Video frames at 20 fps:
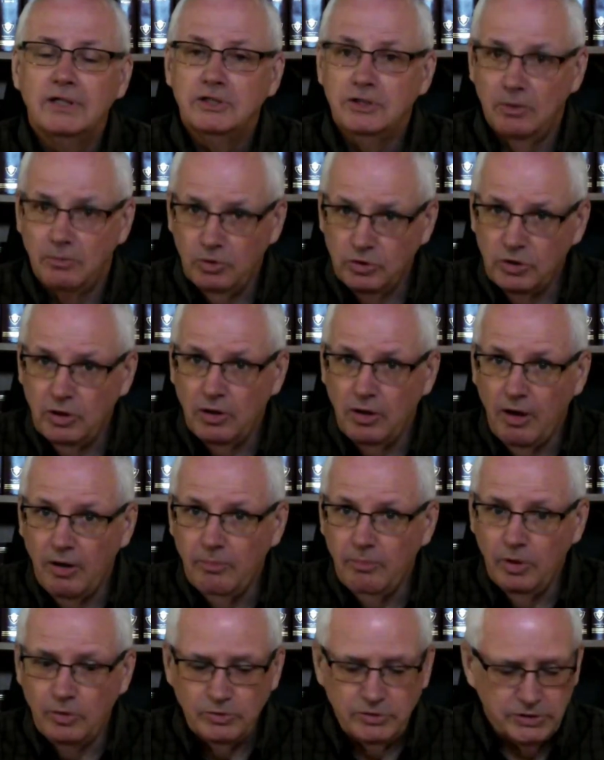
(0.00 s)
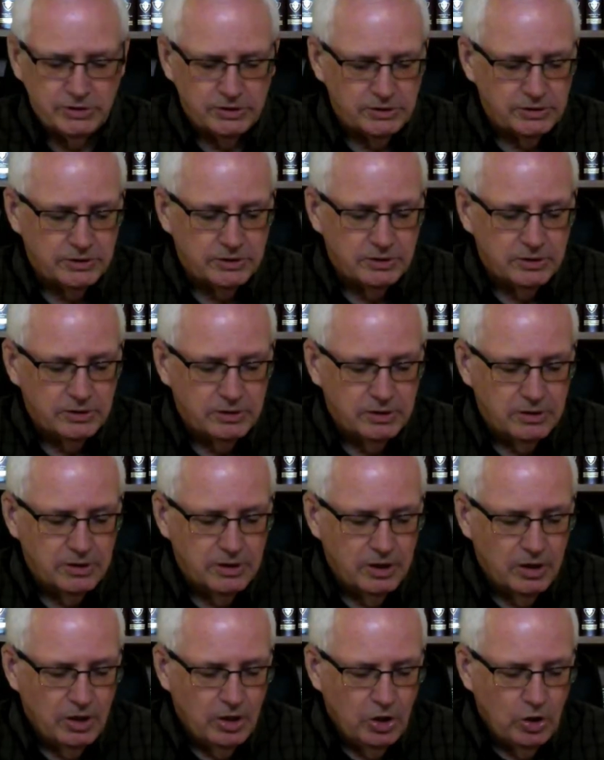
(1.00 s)
well, the law of Moses,
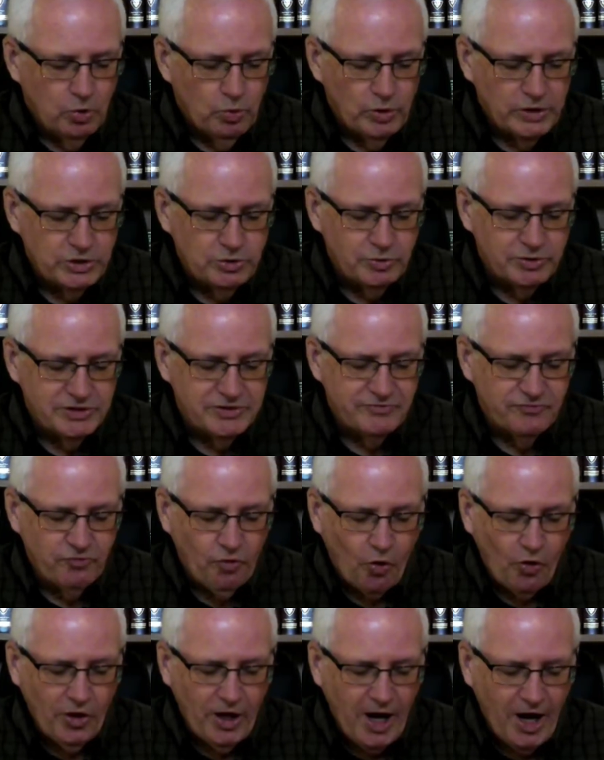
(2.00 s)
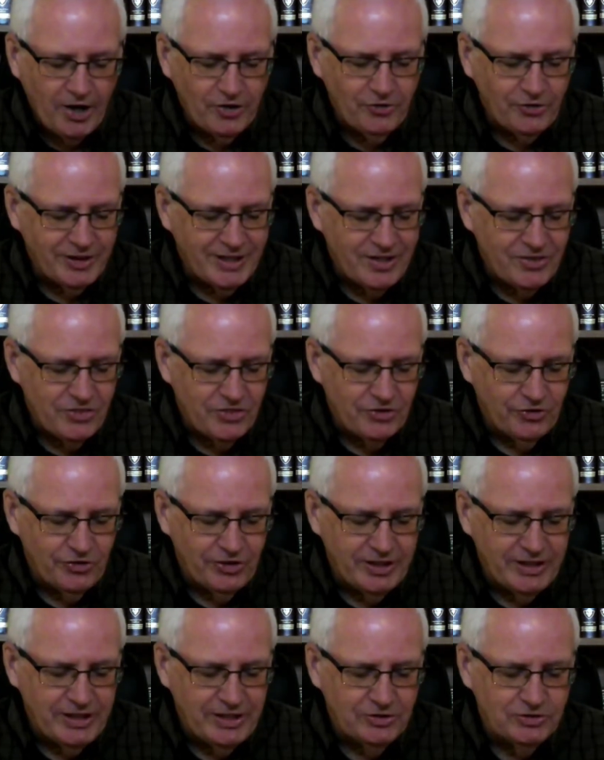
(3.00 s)
which was
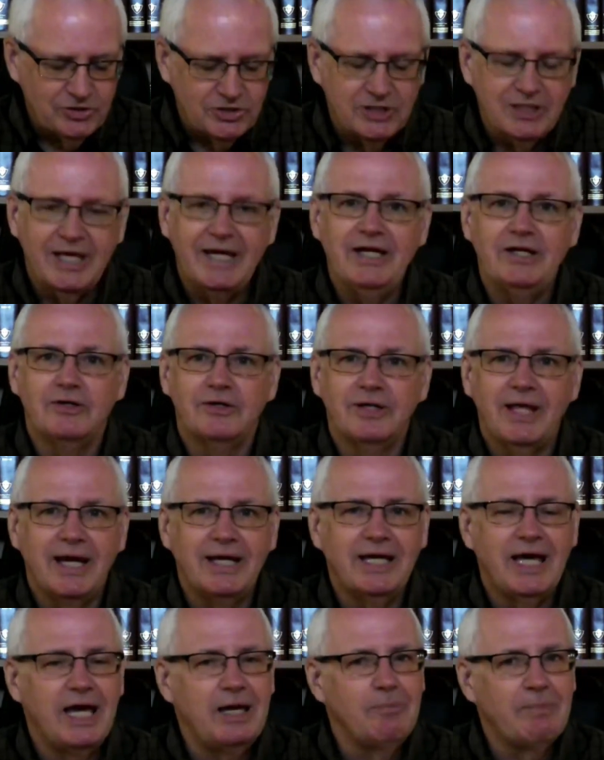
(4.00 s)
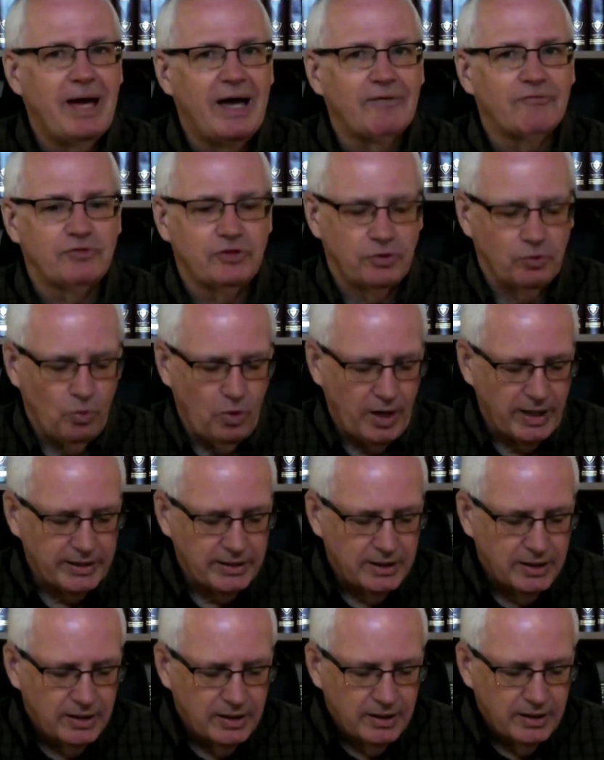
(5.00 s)
430 years later, that came after what?
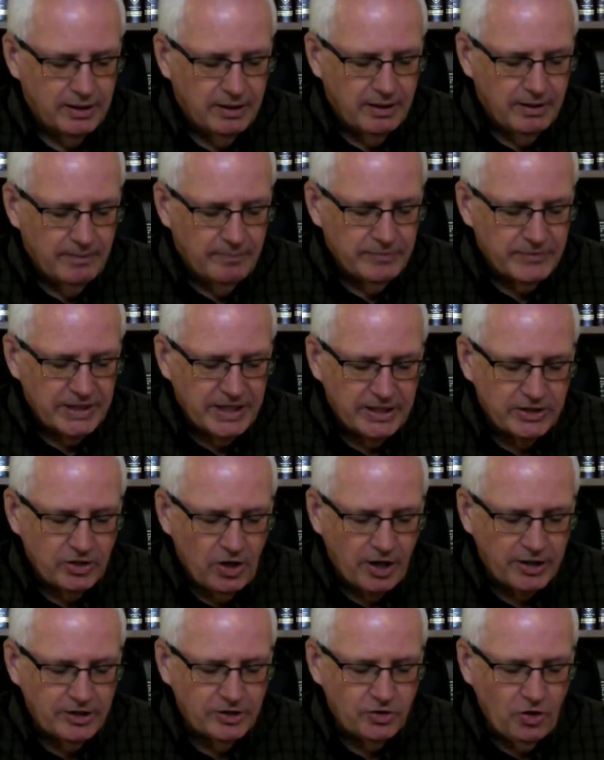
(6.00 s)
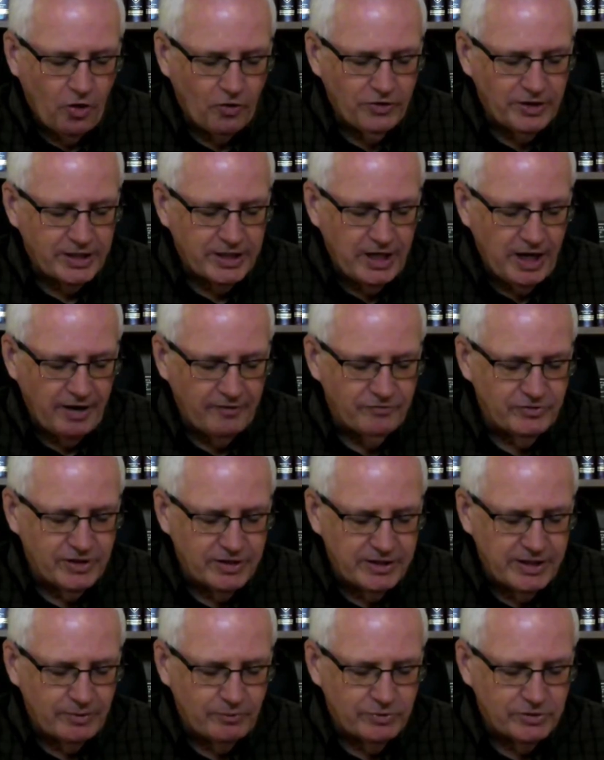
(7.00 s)
cannot annul the
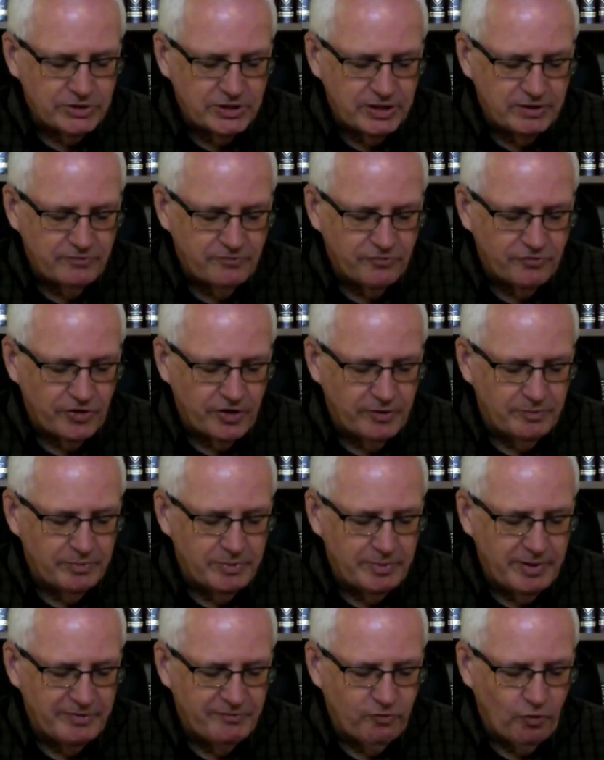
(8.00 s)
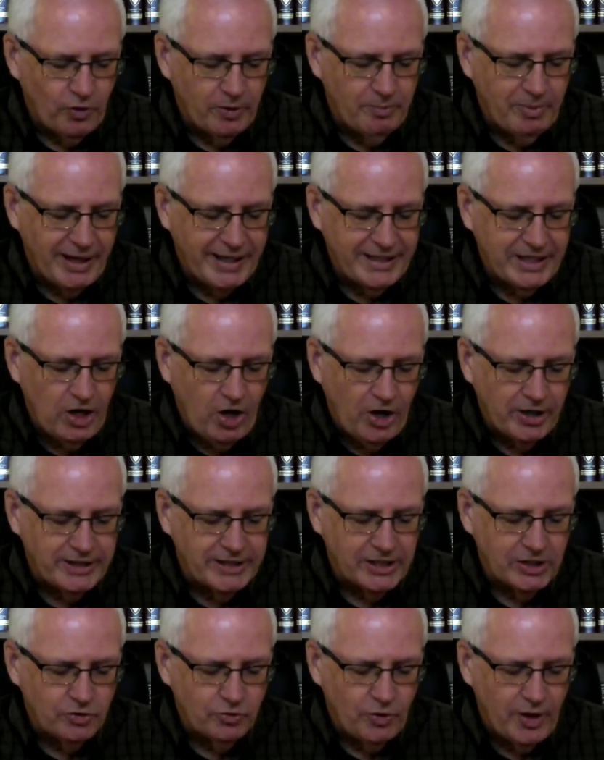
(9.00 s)
covenant that was confirmed before by God
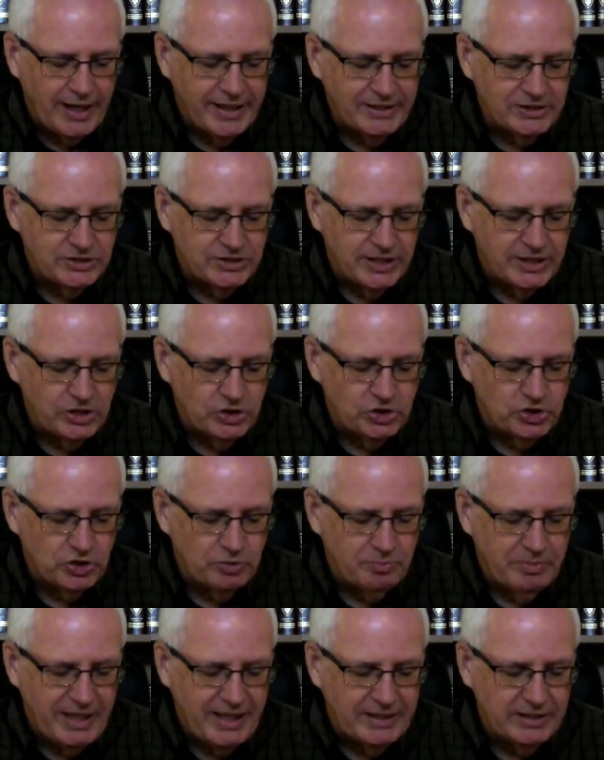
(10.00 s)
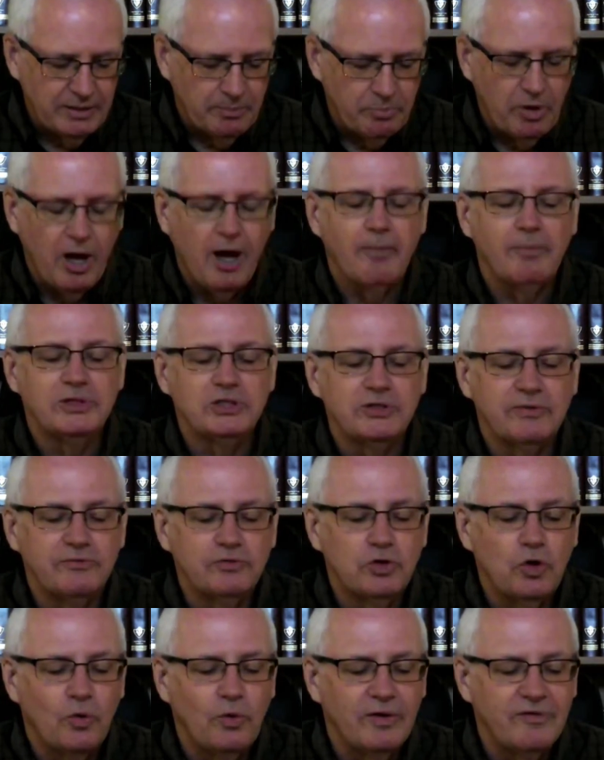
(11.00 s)
in Christ that it should make the promise of
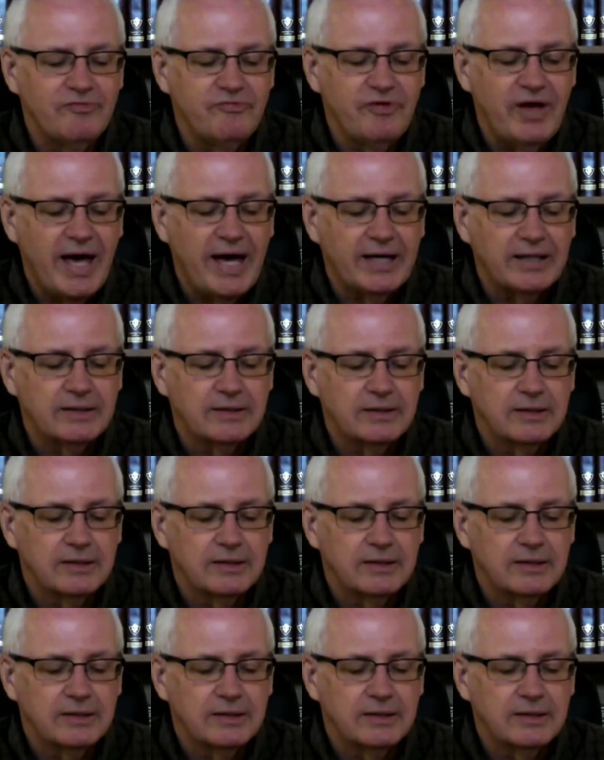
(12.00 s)
no effect.